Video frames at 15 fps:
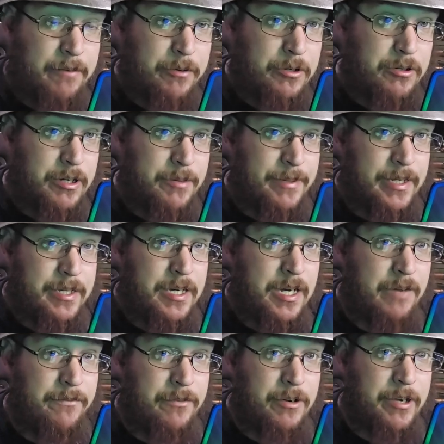we're going to be
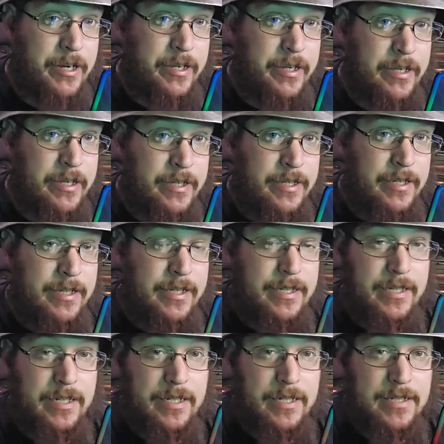covering
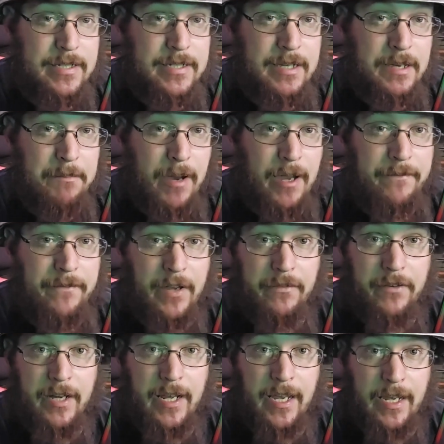is my
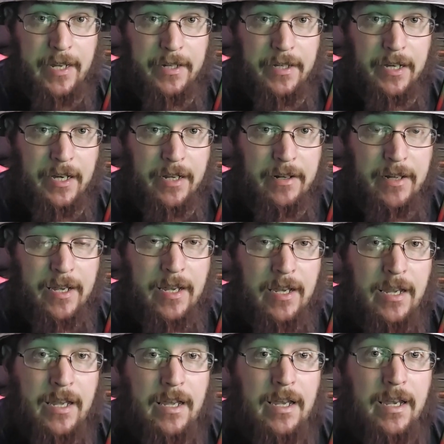favorite handgun.
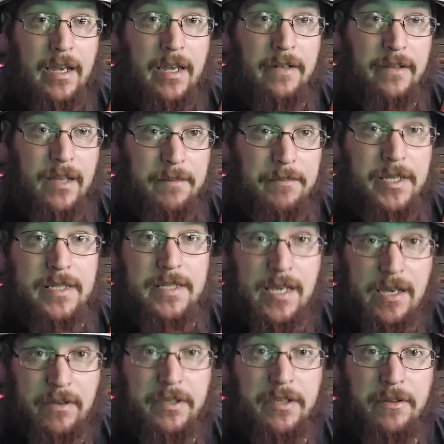And let me
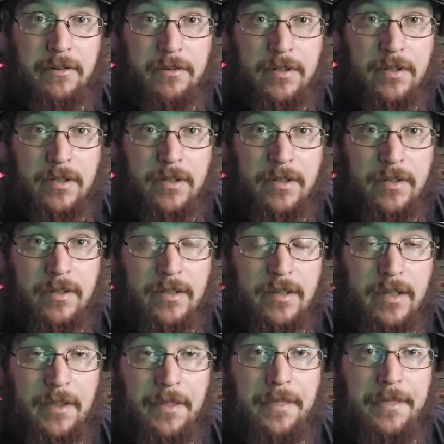tell you,
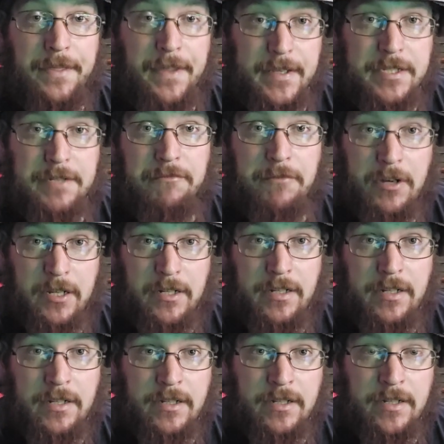this
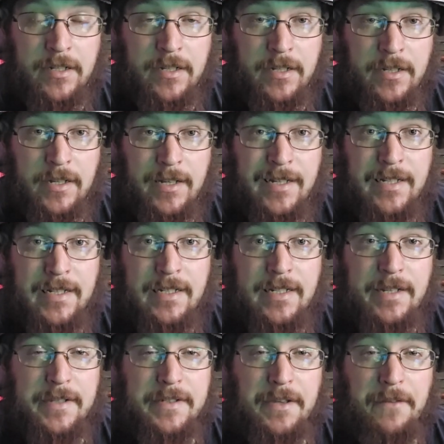one
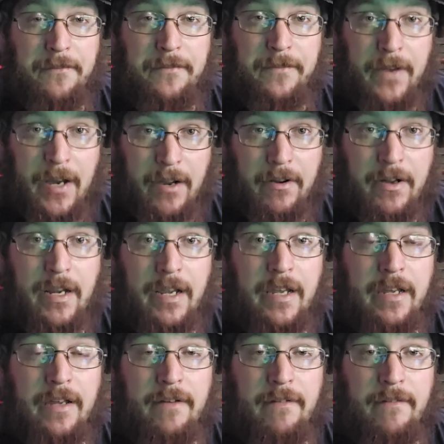is a
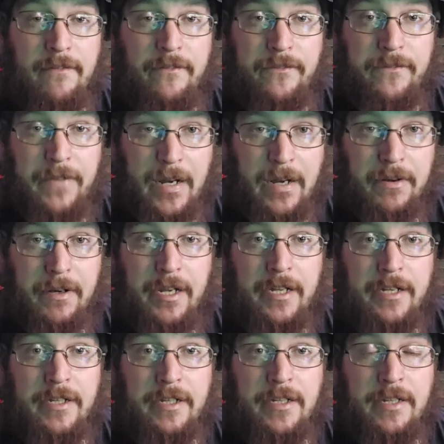very,
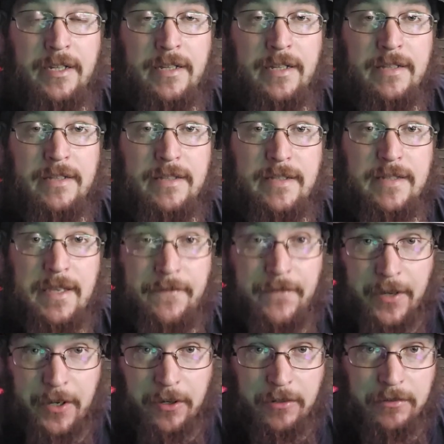very
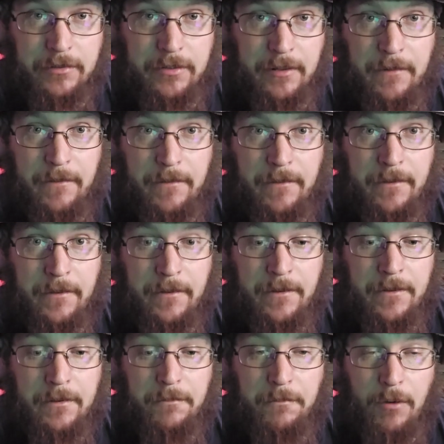difficult
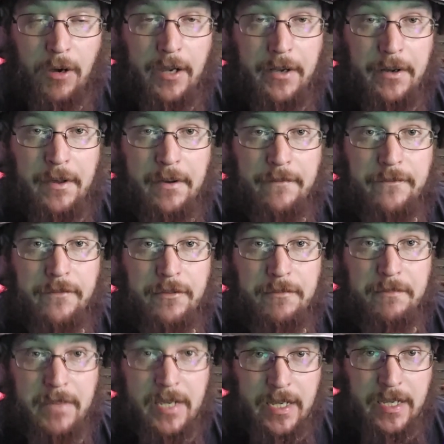one for
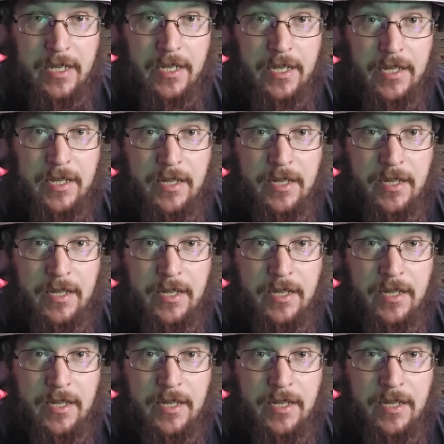me